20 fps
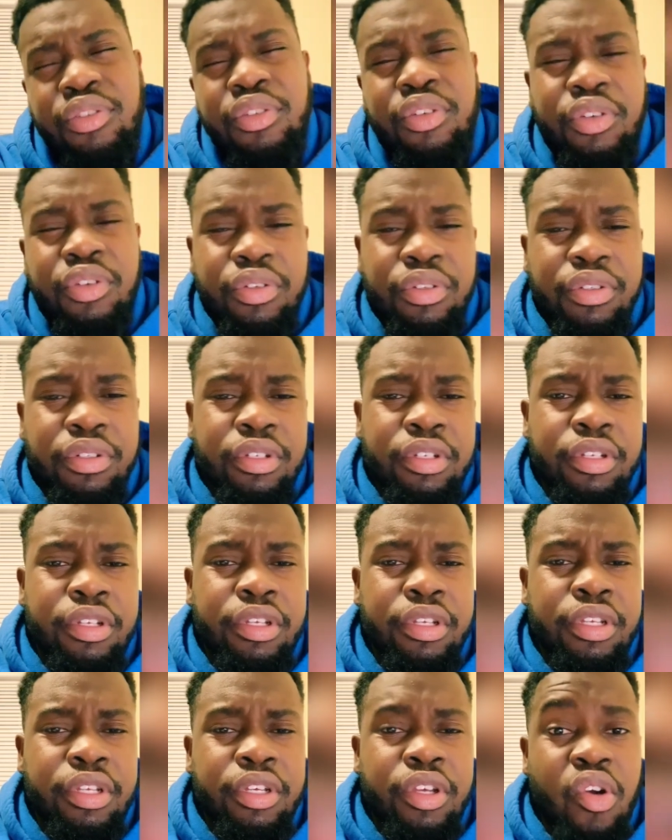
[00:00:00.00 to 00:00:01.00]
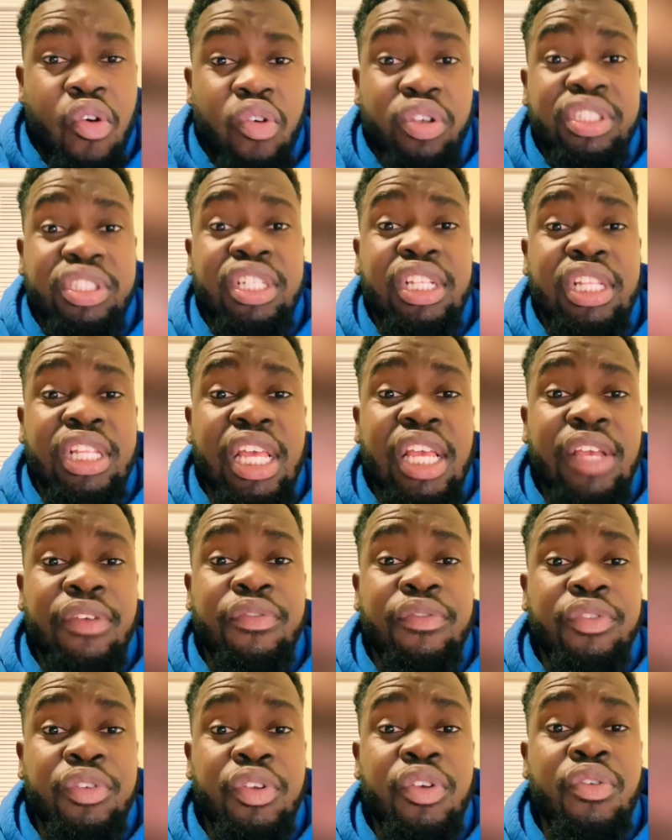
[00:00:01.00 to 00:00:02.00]
dude. But she
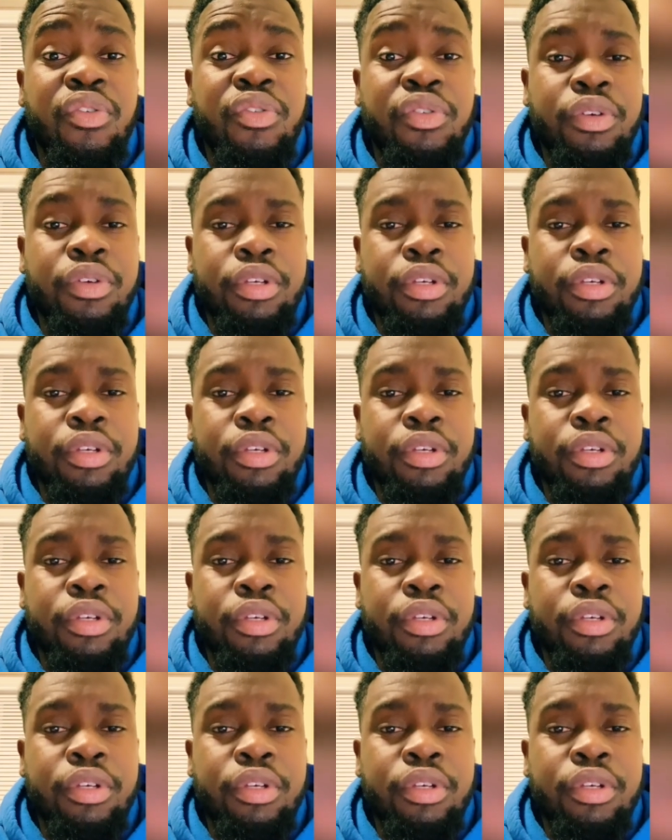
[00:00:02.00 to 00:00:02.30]
left you.